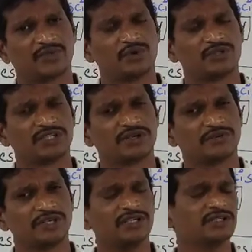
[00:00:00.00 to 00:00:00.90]
Closing
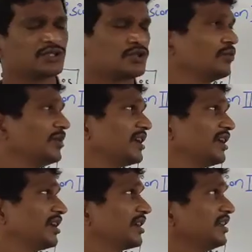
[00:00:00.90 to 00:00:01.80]
of the
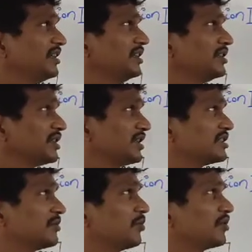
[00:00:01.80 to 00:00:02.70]
stomata, right? That
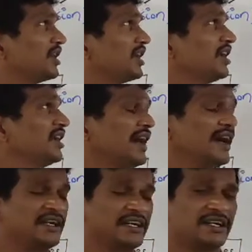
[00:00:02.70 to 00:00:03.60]
is about
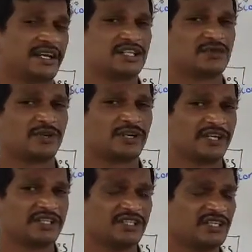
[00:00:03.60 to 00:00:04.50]
the anti-transparent
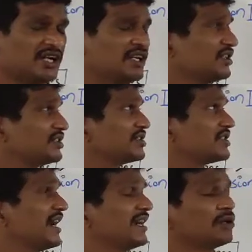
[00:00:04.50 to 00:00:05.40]
agent, and this
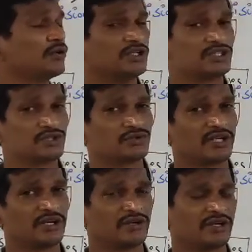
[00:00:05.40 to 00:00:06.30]
is antagonist to
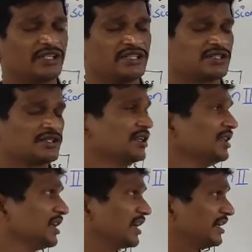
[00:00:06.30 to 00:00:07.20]
cytokinins.
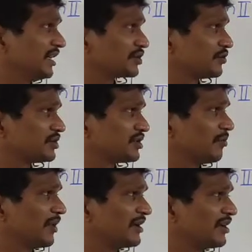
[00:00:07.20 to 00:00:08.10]
Right? Next one is the
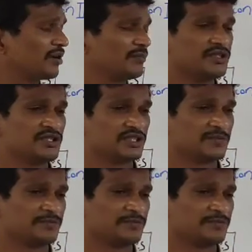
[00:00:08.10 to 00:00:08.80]
bud dormancy.